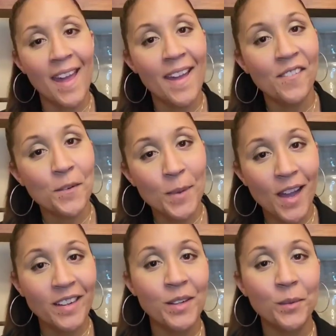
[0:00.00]
Hey
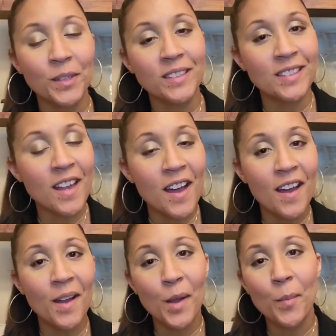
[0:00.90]
everybody, what's
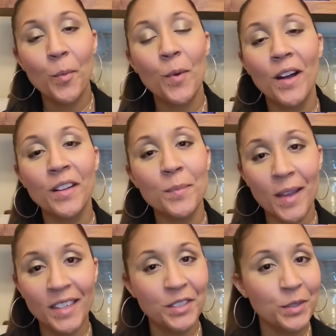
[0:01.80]
up? Welcome
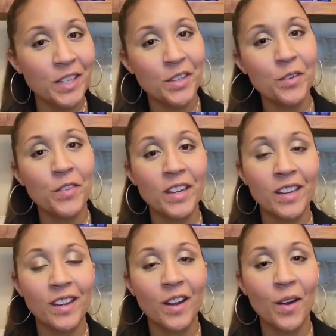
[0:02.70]
back to another
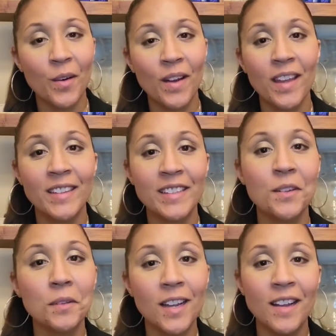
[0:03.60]
video. It's
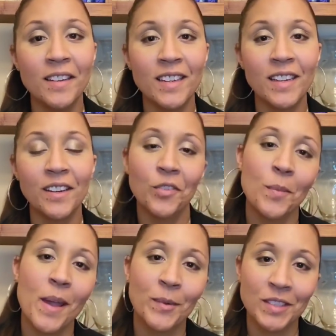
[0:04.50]
Yolandi from
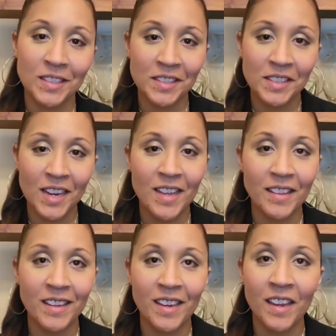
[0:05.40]
Hamilton
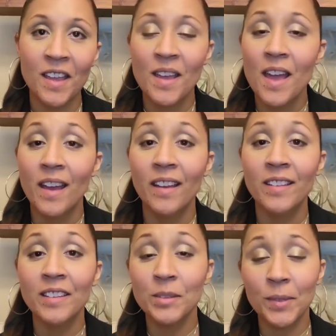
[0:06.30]
Styling, and
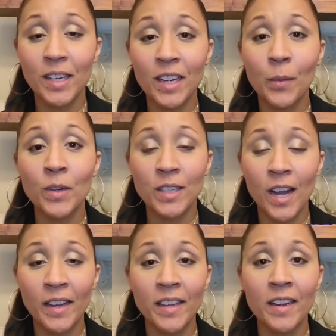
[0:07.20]
this week we're
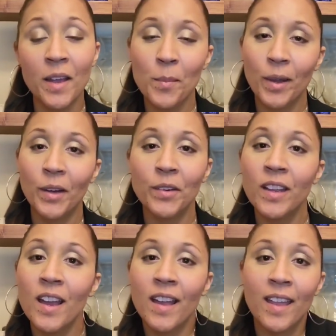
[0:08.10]
talking about
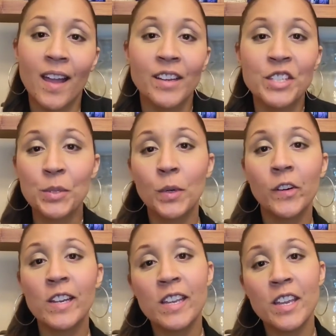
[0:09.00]

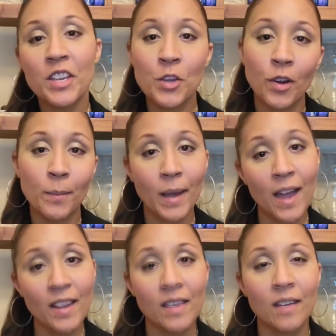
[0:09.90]
contouring your
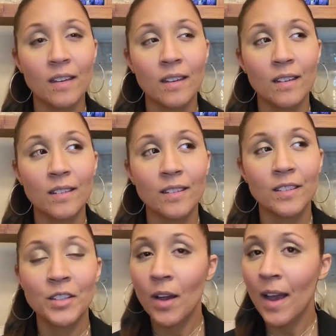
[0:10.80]
body.
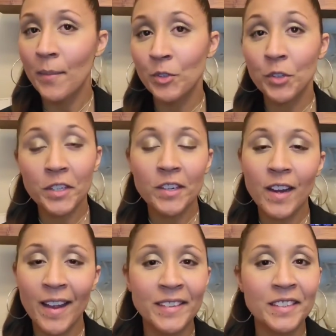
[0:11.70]
So I'm sure you're
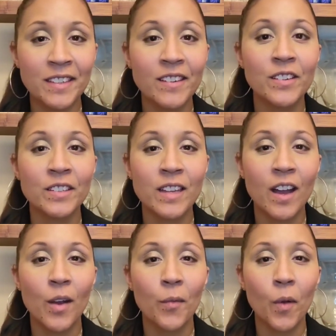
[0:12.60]
asking
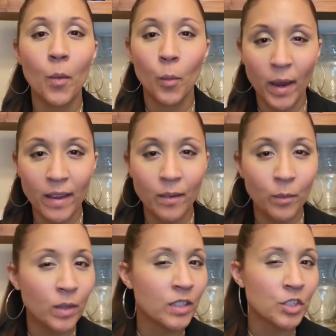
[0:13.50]
yourself, wait,
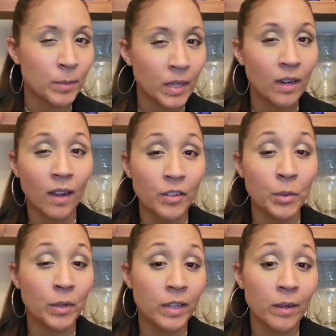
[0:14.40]
what does she mean
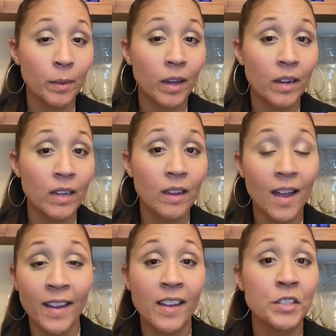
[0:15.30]
contouring your body?
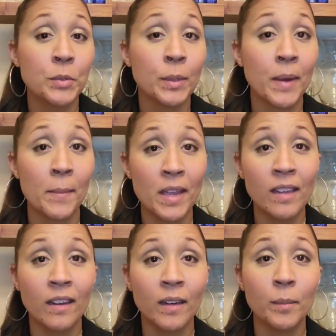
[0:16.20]
I contour my
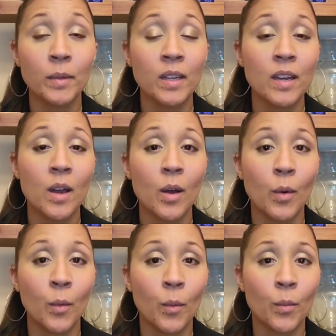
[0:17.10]
makeup.
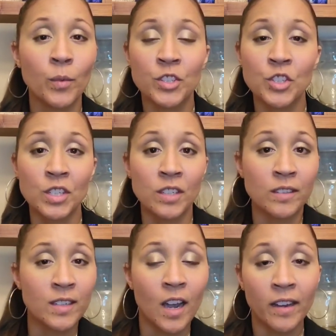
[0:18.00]
Is she
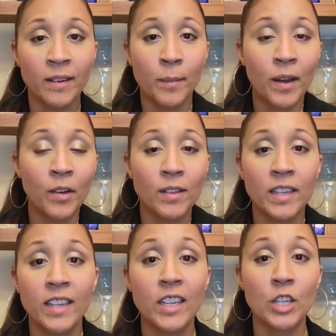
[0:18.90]
talking about
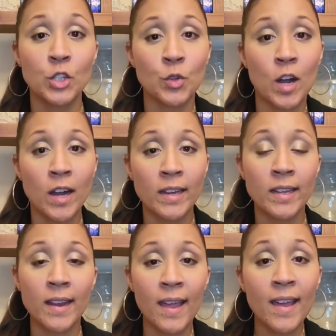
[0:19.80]
like drawing
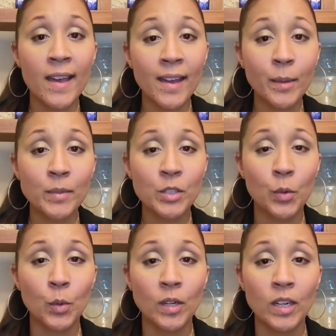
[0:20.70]
in abs
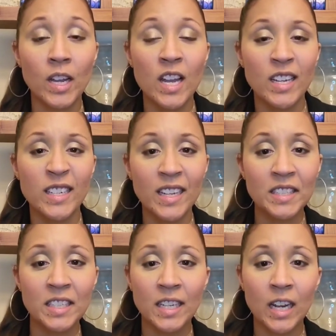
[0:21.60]
or
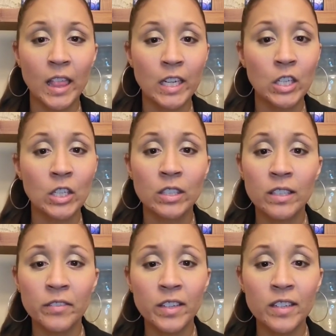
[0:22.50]
dusting in a little
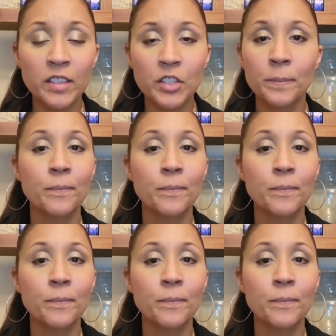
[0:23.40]
cleavage?